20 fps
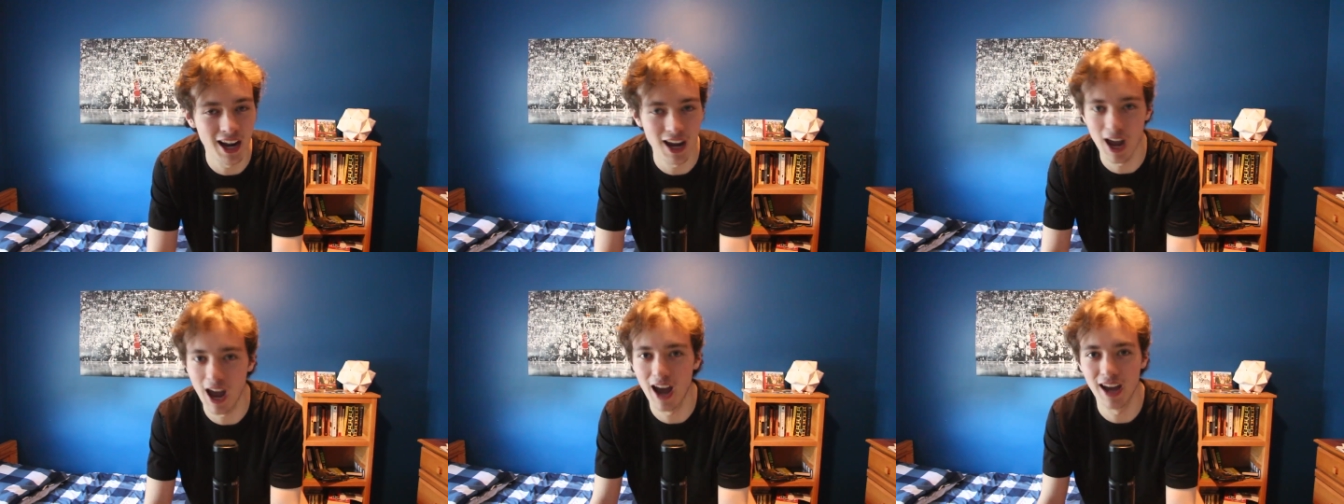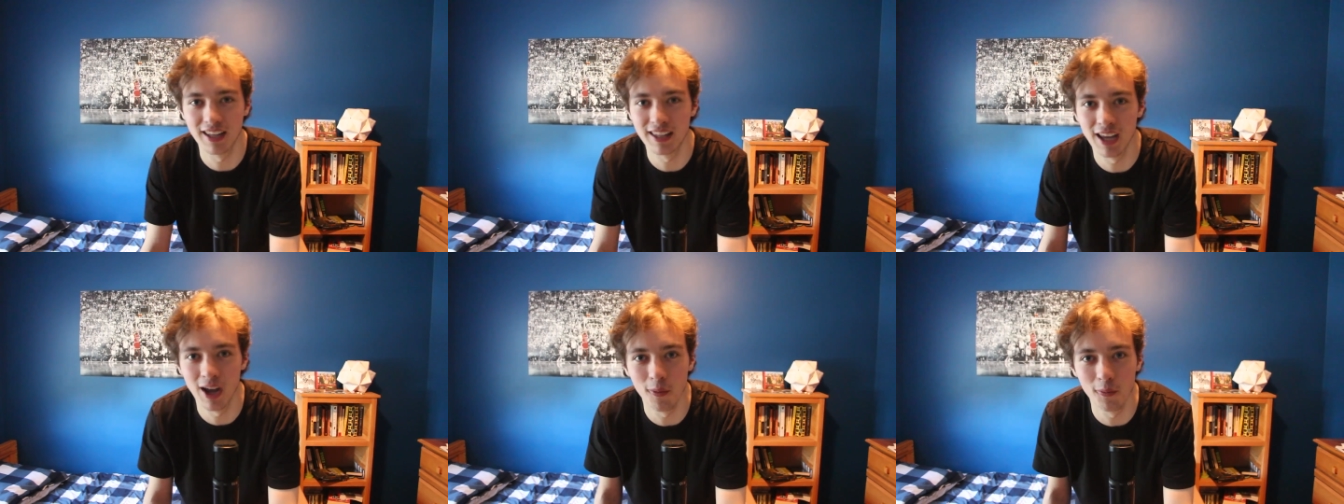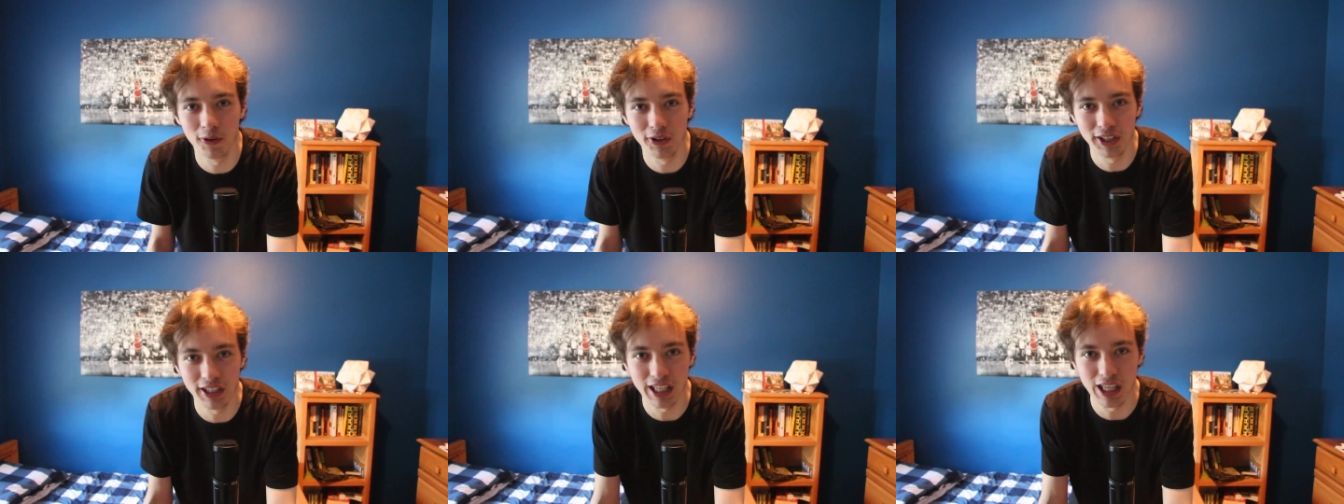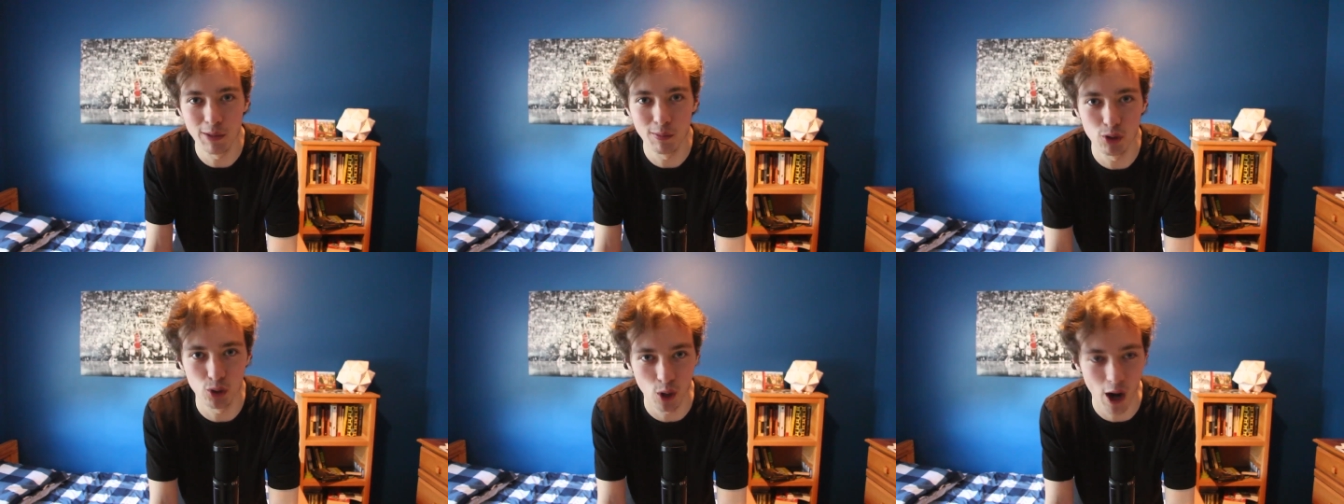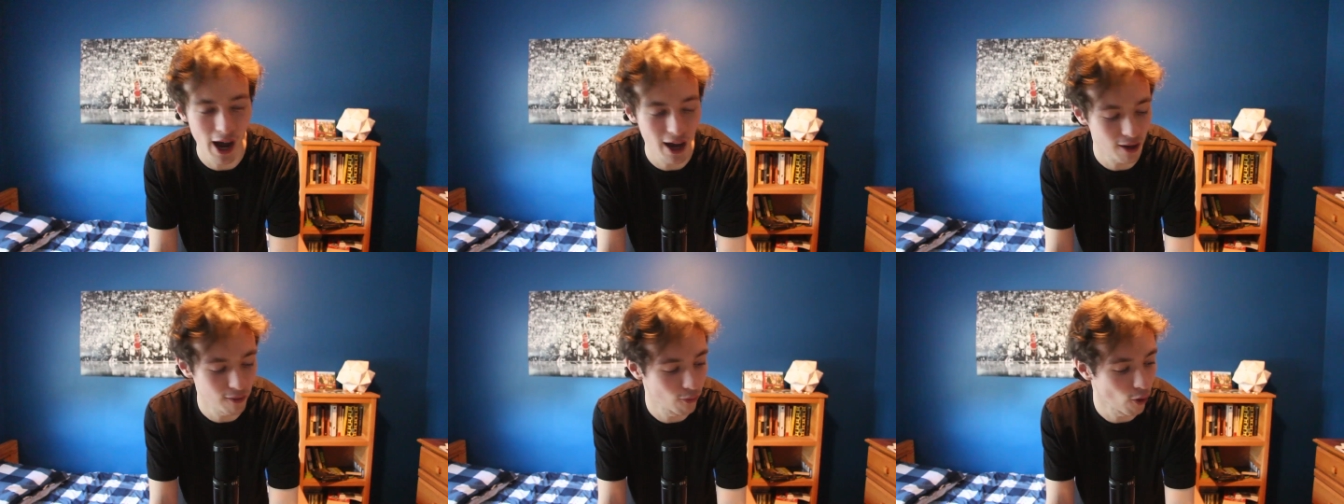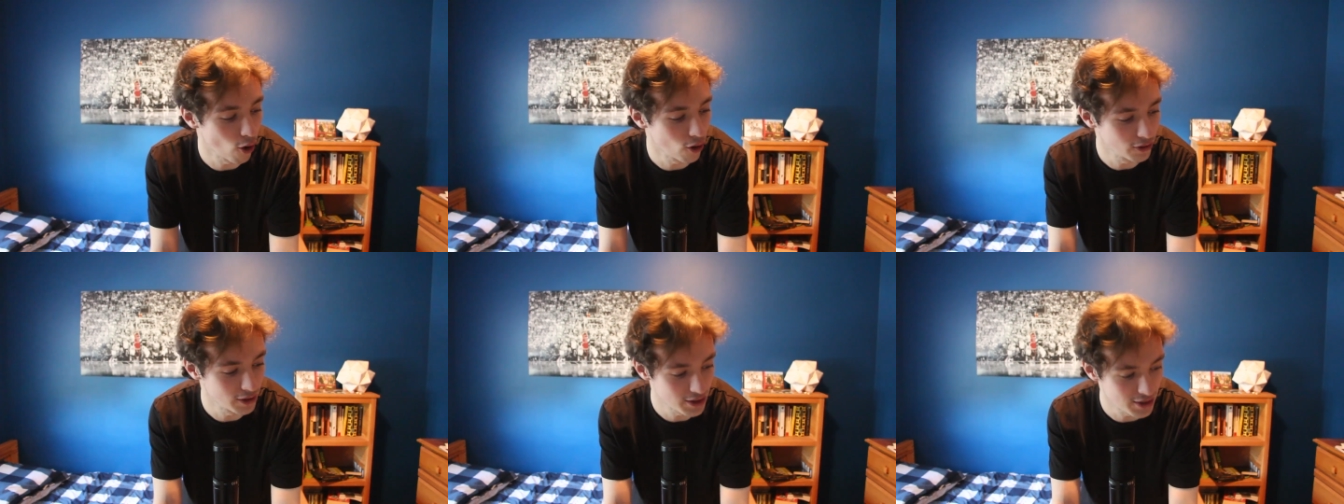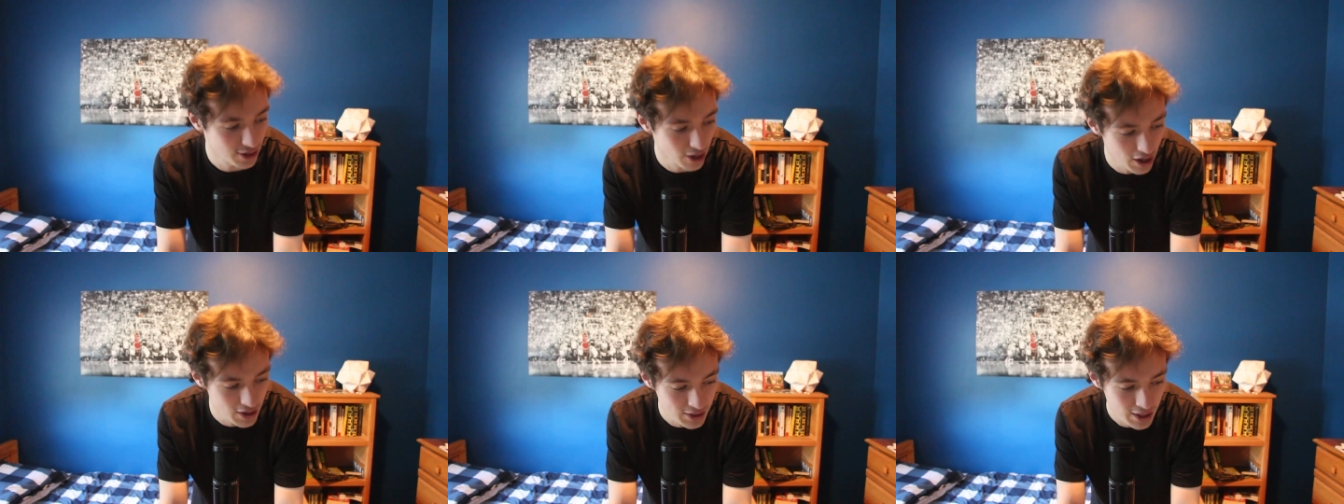I can't really keep track of all
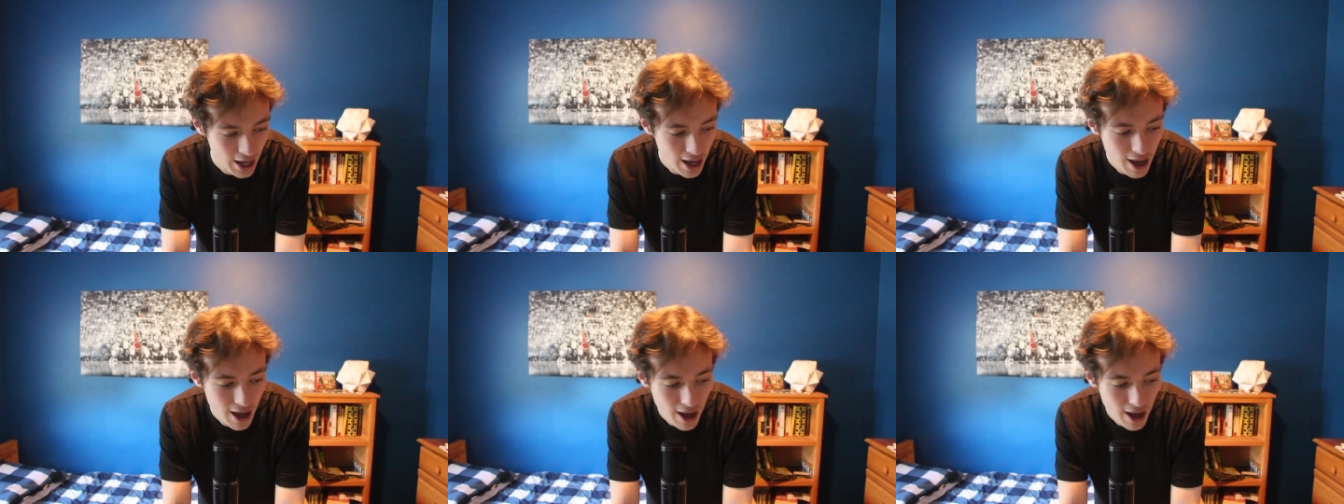these guys.